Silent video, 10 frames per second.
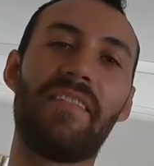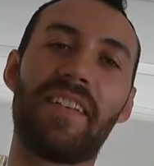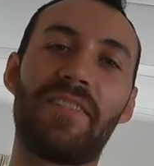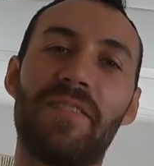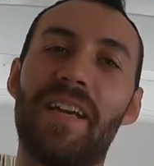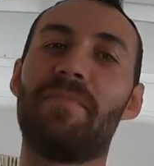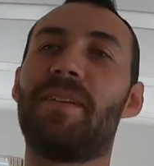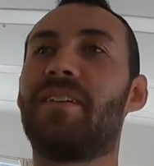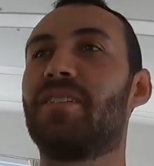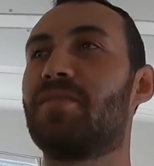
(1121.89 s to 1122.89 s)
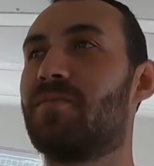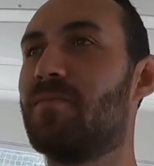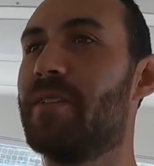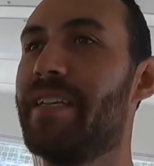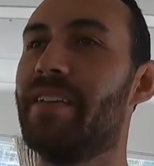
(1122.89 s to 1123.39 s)
leaving today because
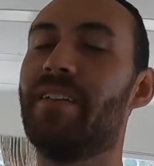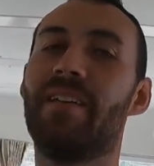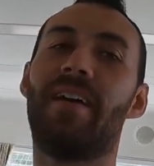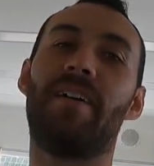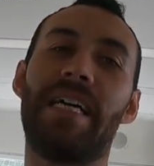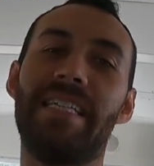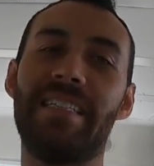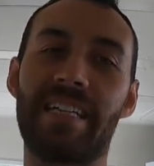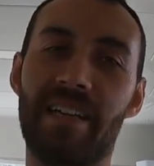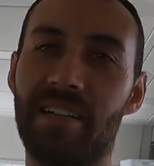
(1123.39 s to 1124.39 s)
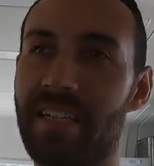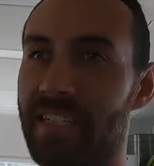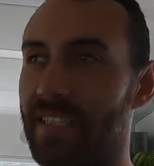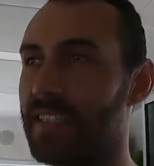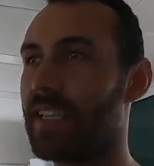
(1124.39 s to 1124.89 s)
I did the
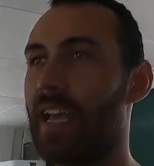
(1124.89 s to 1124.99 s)
calculations